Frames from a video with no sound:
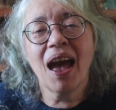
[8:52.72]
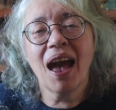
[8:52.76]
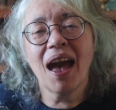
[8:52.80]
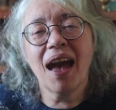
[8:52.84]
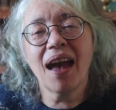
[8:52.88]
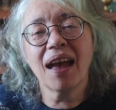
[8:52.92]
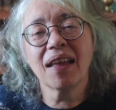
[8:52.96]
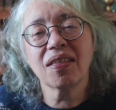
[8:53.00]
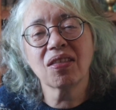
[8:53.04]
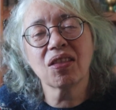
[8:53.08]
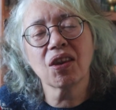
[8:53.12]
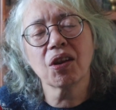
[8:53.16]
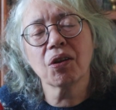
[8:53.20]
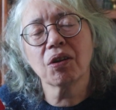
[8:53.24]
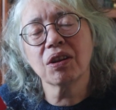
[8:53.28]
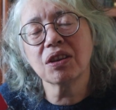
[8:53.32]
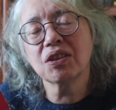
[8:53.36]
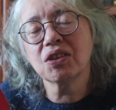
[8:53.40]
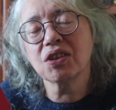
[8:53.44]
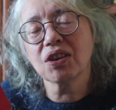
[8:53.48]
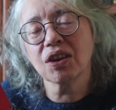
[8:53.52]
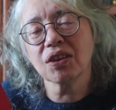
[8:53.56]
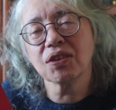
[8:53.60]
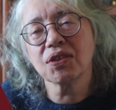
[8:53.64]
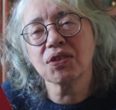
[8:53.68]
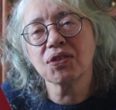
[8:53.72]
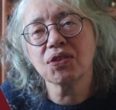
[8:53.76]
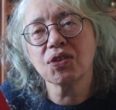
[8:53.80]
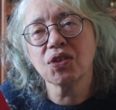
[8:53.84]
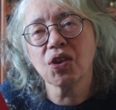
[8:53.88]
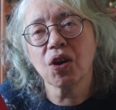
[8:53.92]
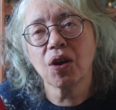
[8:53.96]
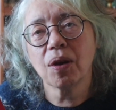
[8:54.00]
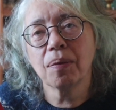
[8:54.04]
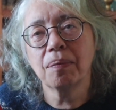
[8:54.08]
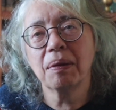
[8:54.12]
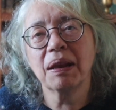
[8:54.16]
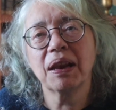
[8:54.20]
And there are just
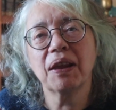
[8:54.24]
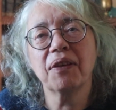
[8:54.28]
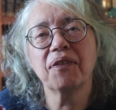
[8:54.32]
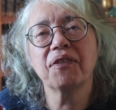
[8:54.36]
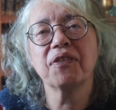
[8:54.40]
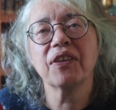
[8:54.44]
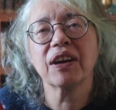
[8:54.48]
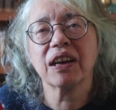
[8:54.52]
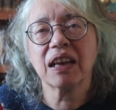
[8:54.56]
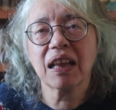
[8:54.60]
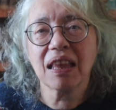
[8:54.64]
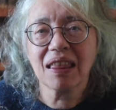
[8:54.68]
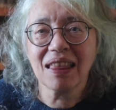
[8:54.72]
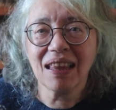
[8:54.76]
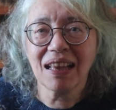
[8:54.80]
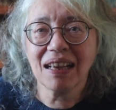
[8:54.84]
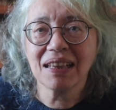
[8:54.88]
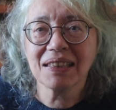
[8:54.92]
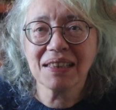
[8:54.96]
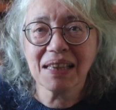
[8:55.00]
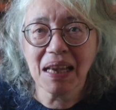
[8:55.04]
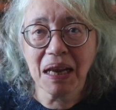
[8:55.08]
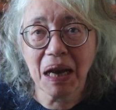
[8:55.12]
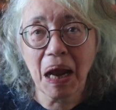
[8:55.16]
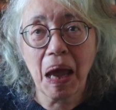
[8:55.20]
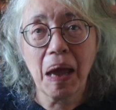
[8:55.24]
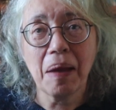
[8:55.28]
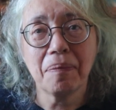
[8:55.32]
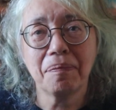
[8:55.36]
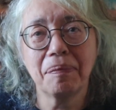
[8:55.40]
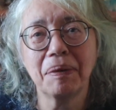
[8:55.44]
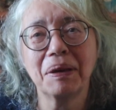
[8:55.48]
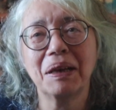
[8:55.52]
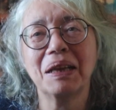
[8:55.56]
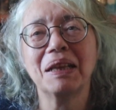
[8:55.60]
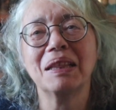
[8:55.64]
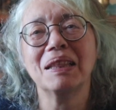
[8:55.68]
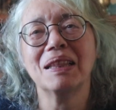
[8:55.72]
so many funny things that
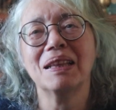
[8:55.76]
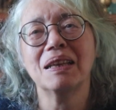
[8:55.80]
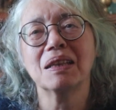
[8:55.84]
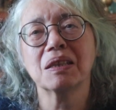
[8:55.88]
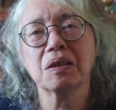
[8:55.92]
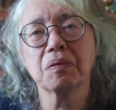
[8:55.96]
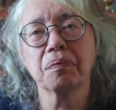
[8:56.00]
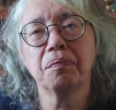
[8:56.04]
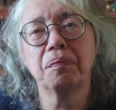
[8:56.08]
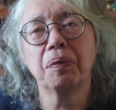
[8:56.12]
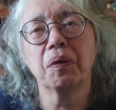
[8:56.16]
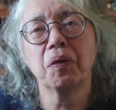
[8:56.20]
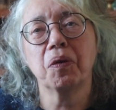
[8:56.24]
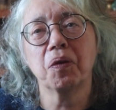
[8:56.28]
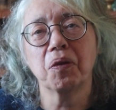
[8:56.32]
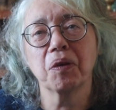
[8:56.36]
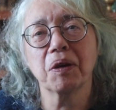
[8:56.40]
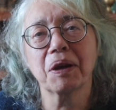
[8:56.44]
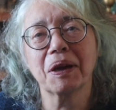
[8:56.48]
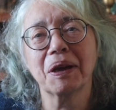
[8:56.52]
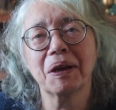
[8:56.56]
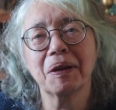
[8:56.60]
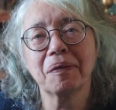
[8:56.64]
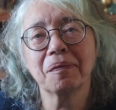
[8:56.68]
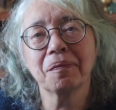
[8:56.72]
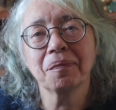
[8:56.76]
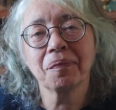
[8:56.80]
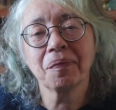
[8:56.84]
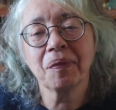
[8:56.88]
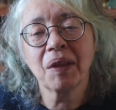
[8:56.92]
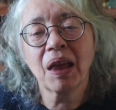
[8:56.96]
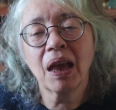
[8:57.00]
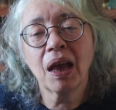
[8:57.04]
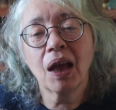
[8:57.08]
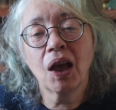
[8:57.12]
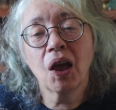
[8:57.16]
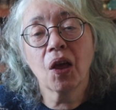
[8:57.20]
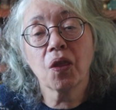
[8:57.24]
happen in this book.
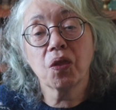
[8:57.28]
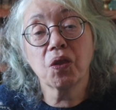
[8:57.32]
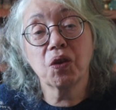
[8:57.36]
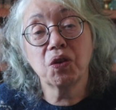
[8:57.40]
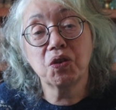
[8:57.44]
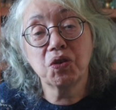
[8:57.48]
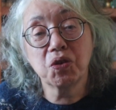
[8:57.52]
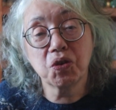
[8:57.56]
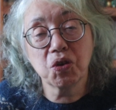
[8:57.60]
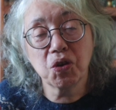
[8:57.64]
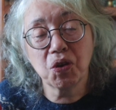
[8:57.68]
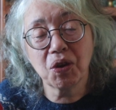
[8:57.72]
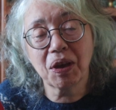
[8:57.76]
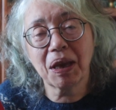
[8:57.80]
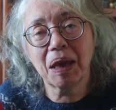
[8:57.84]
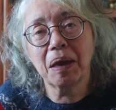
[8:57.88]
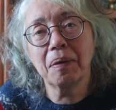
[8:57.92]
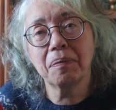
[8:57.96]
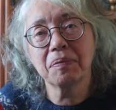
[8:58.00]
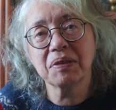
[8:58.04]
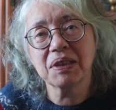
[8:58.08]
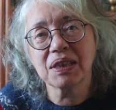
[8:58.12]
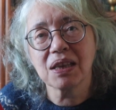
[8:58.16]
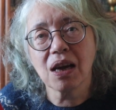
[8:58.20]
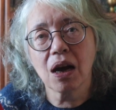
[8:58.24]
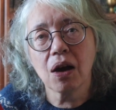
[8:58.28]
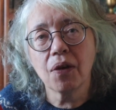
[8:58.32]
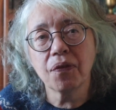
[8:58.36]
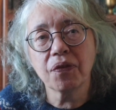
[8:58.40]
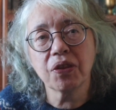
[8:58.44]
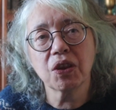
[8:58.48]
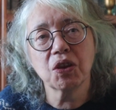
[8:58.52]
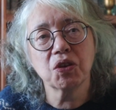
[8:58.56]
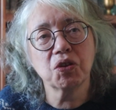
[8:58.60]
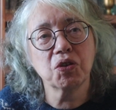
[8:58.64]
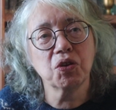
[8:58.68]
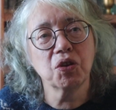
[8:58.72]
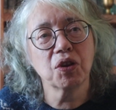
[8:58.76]
The Duke himself,
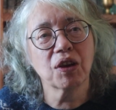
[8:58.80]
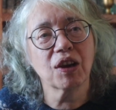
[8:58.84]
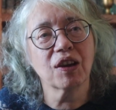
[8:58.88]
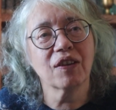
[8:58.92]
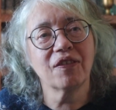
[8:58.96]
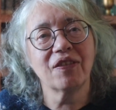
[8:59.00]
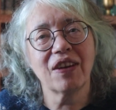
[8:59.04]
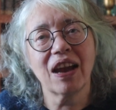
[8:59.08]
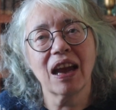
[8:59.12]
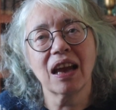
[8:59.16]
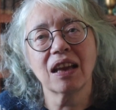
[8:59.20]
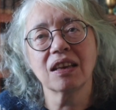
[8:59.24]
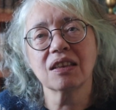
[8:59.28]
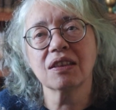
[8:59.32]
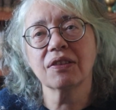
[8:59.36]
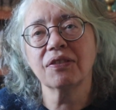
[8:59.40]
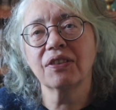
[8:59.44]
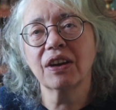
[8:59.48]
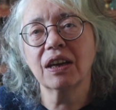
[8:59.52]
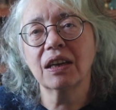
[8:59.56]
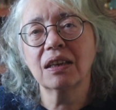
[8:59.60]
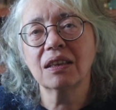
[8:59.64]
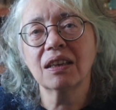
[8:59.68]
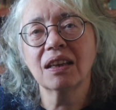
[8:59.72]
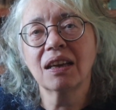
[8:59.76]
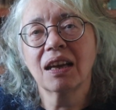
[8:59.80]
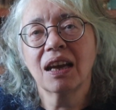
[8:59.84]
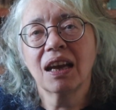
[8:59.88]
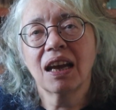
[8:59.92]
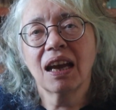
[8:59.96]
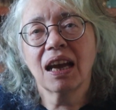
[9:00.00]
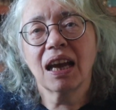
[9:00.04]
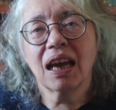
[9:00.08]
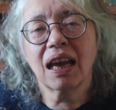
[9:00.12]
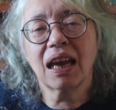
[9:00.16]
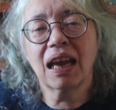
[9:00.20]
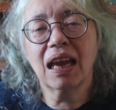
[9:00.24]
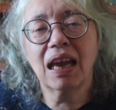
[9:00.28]
the Duke of Andover,
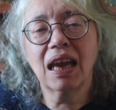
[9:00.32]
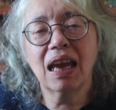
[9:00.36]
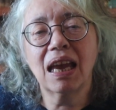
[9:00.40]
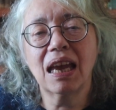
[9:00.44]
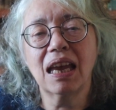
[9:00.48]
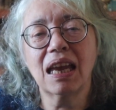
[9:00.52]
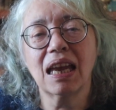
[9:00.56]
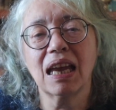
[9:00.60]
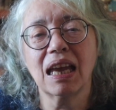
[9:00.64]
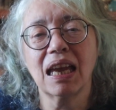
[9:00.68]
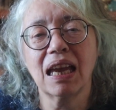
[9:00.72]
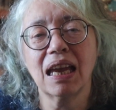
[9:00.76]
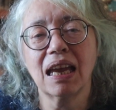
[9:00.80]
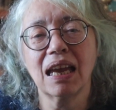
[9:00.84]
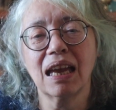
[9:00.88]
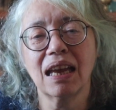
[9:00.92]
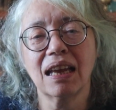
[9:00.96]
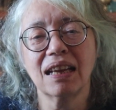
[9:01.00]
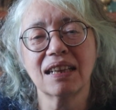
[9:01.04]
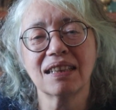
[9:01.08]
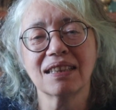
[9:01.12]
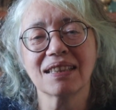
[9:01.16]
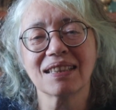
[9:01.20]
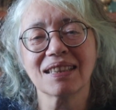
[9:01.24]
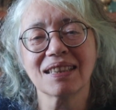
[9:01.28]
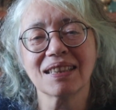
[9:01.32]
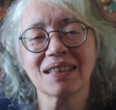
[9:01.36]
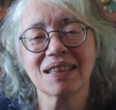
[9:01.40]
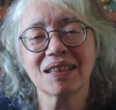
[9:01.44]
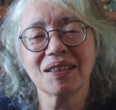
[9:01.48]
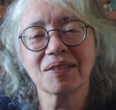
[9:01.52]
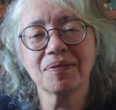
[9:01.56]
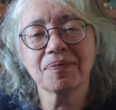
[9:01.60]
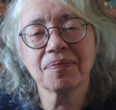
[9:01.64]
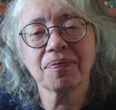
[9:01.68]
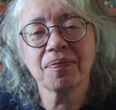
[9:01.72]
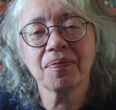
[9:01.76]
he is